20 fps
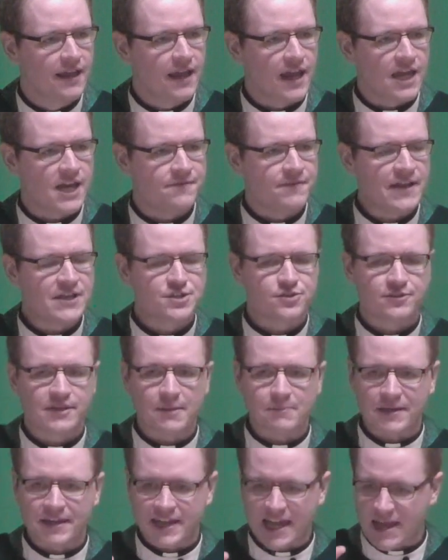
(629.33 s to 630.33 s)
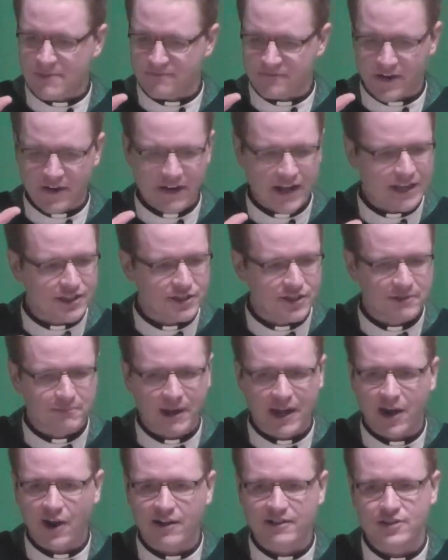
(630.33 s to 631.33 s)
And eventually it became very clear in
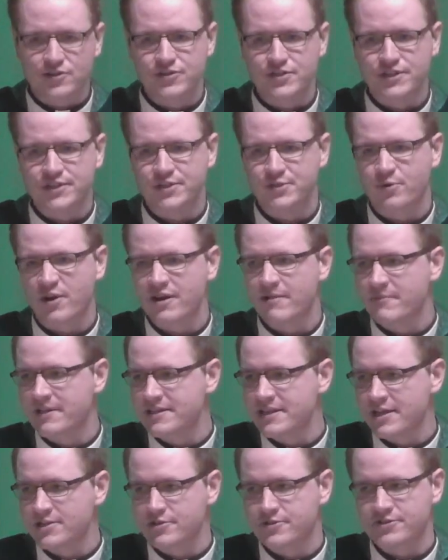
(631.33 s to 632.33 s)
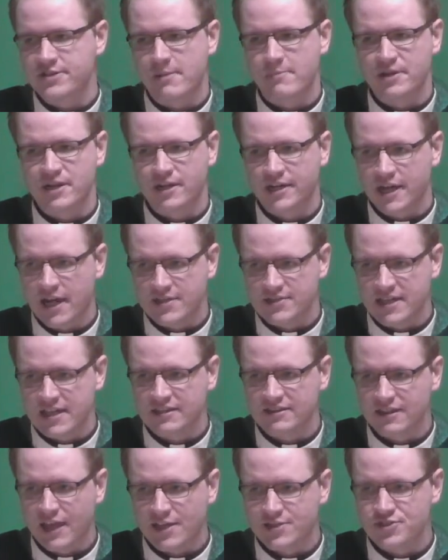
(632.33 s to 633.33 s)
my heart that Jesus wanted me to enter seminary, and I said,
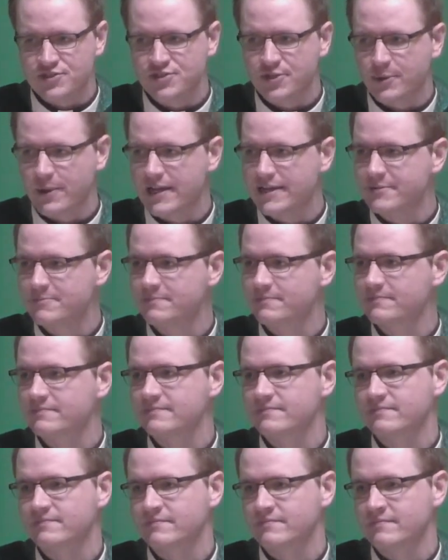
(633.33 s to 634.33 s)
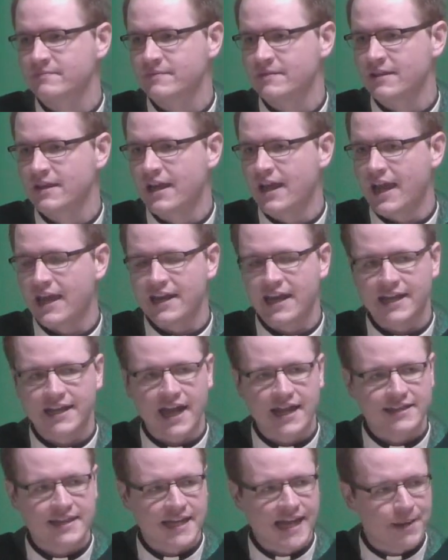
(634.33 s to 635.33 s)
let's do it. And I
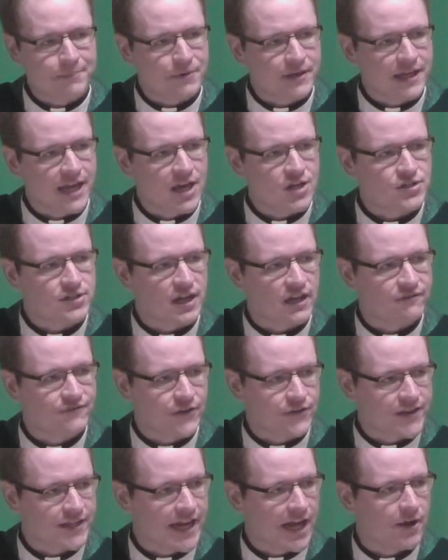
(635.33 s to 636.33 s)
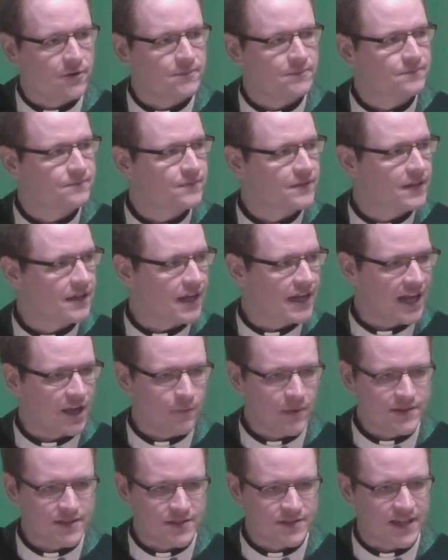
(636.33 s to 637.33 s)
got that application, I filled it out, and I
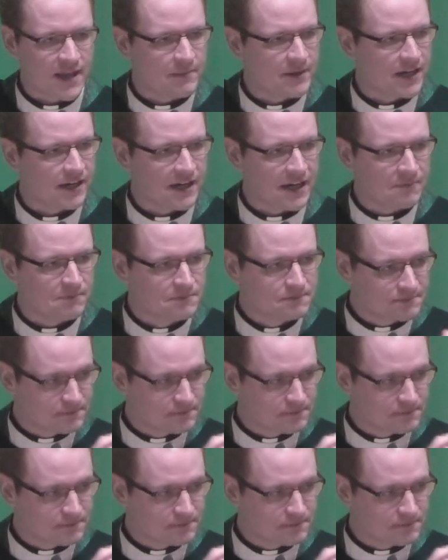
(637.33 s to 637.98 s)
went to seminary.